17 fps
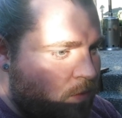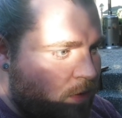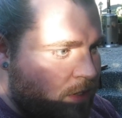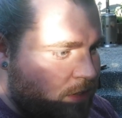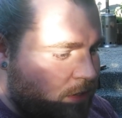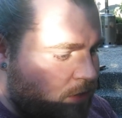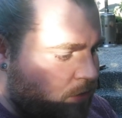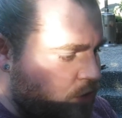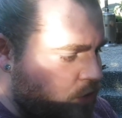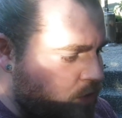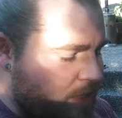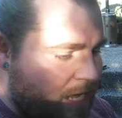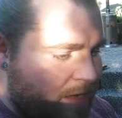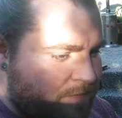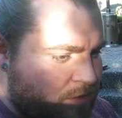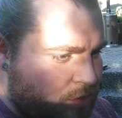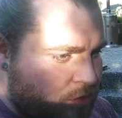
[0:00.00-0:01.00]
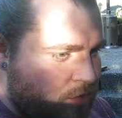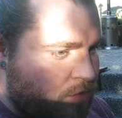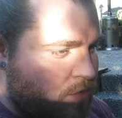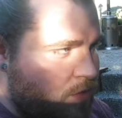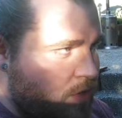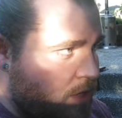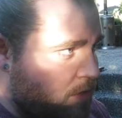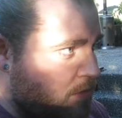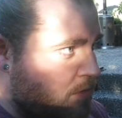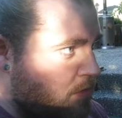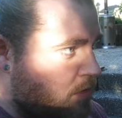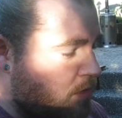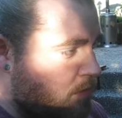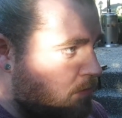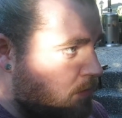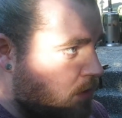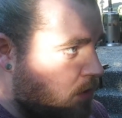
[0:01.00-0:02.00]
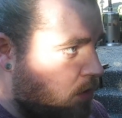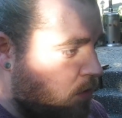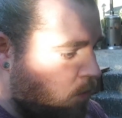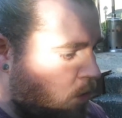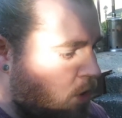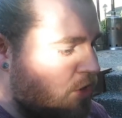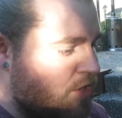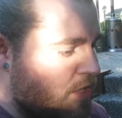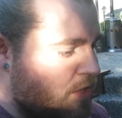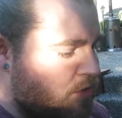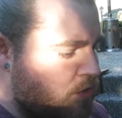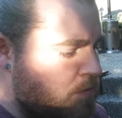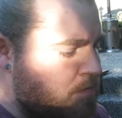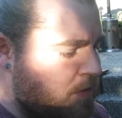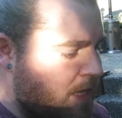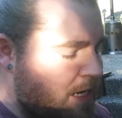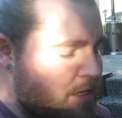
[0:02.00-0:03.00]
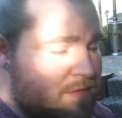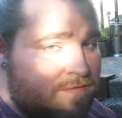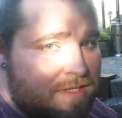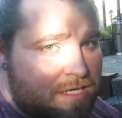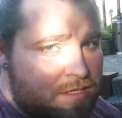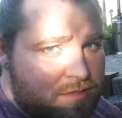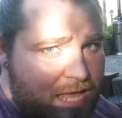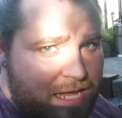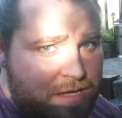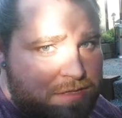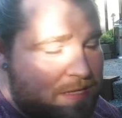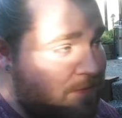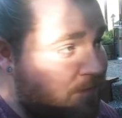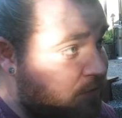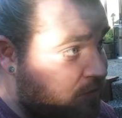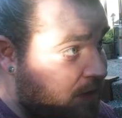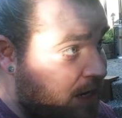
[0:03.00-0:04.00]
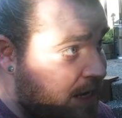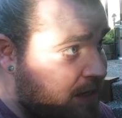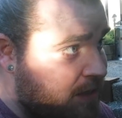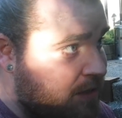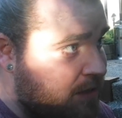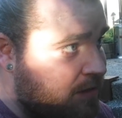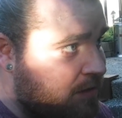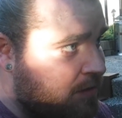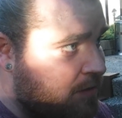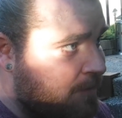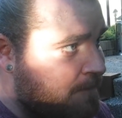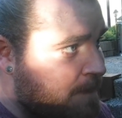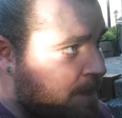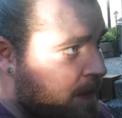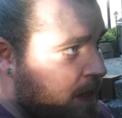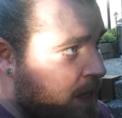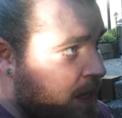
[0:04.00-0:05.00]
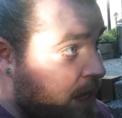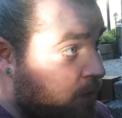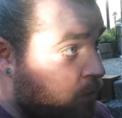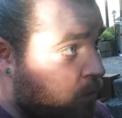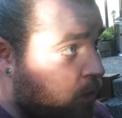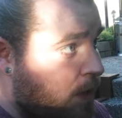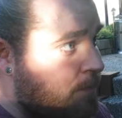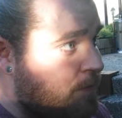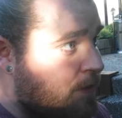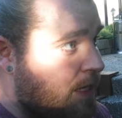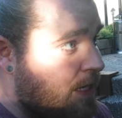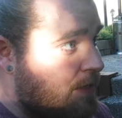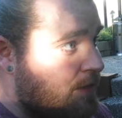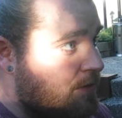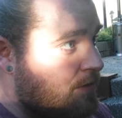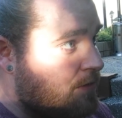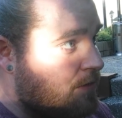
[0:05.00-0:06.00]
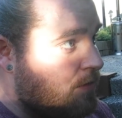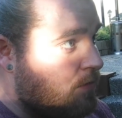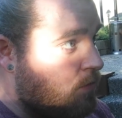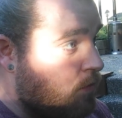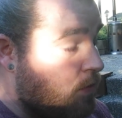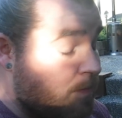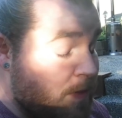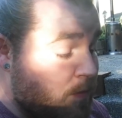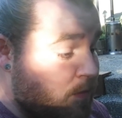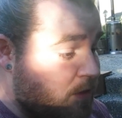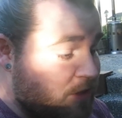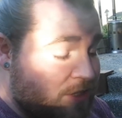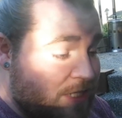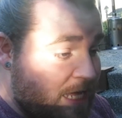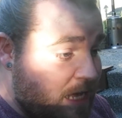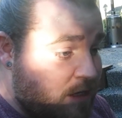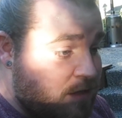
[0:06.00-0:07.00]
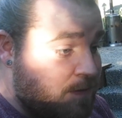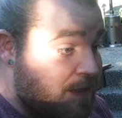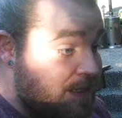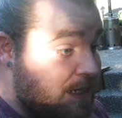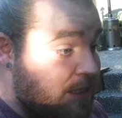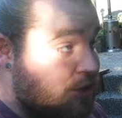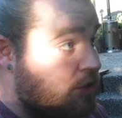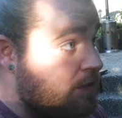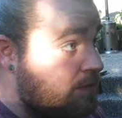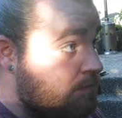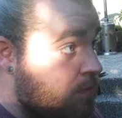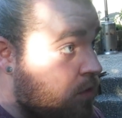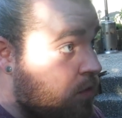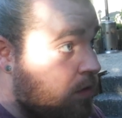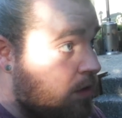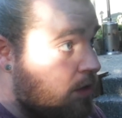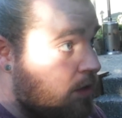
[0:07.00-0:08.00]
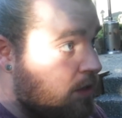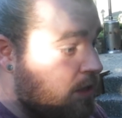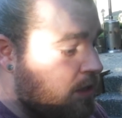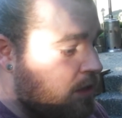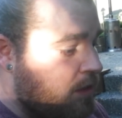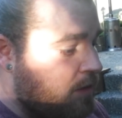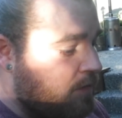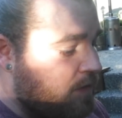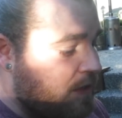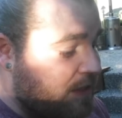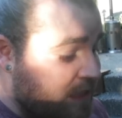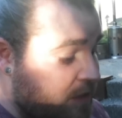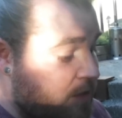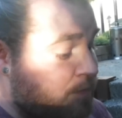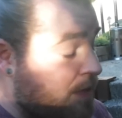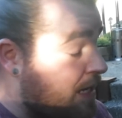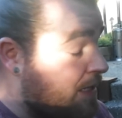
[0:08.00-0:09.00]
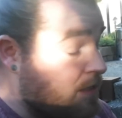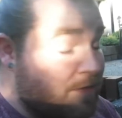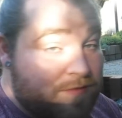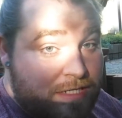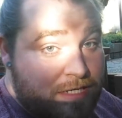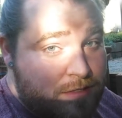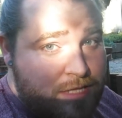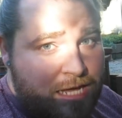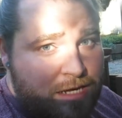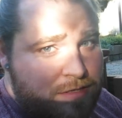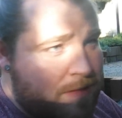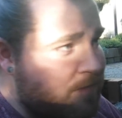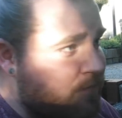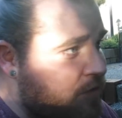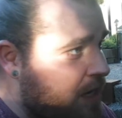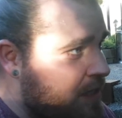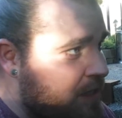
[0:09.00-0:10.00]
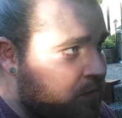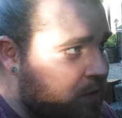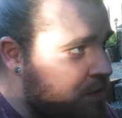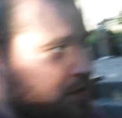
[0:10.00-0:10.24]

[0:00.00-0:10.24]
you can have two Haworthia, two plants of the exact same variety, and one plant will be worth exponentially more than the other plant of the exact same variety. What's